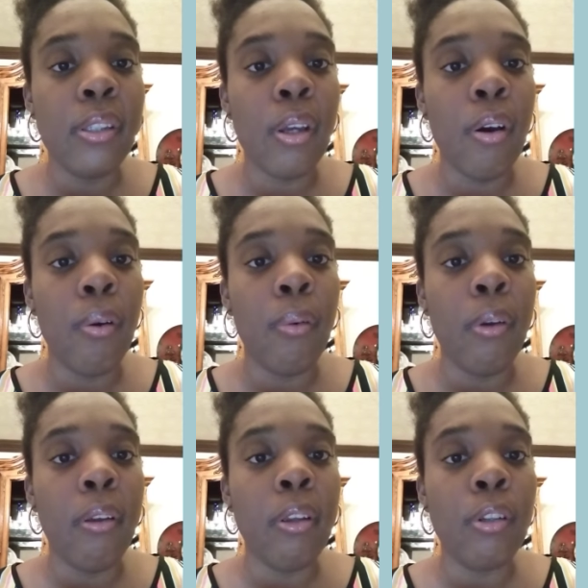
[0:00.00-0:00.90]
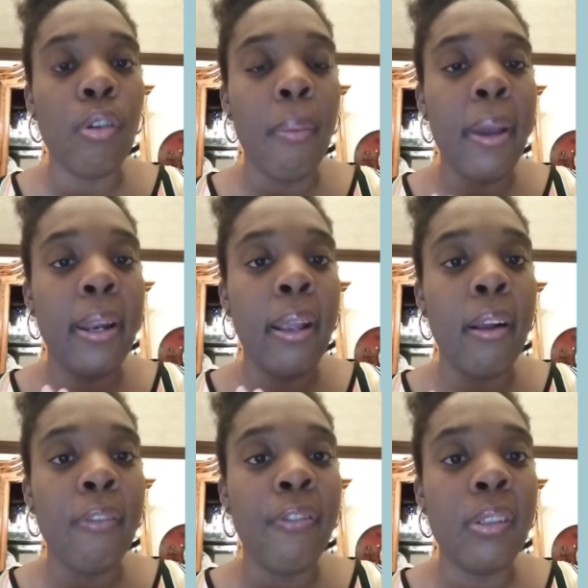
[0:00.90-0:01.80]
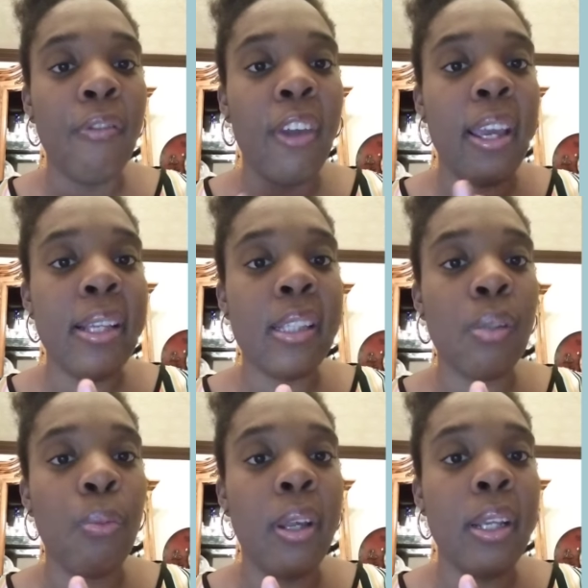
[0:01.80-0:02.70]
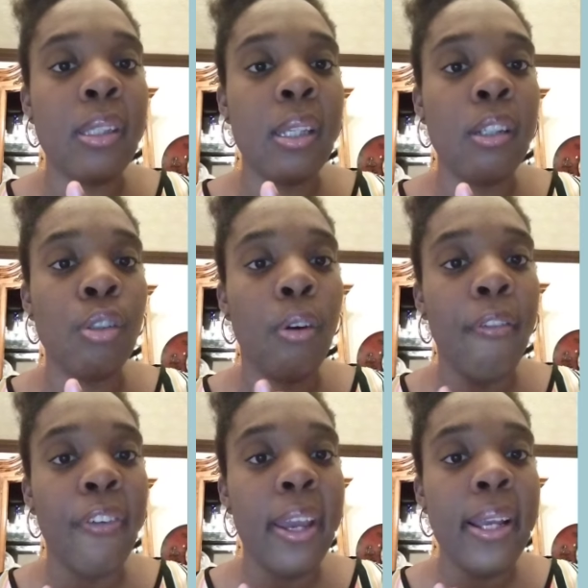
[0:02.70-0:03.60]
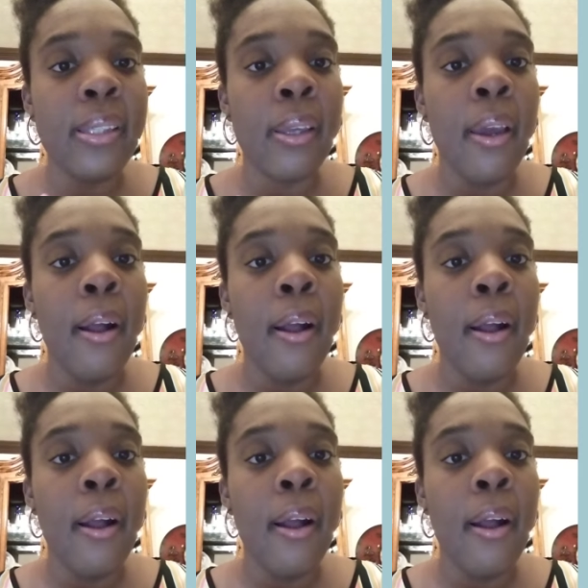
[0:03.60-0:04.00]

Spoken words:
So your doormat hair phase is when it's in a short phase.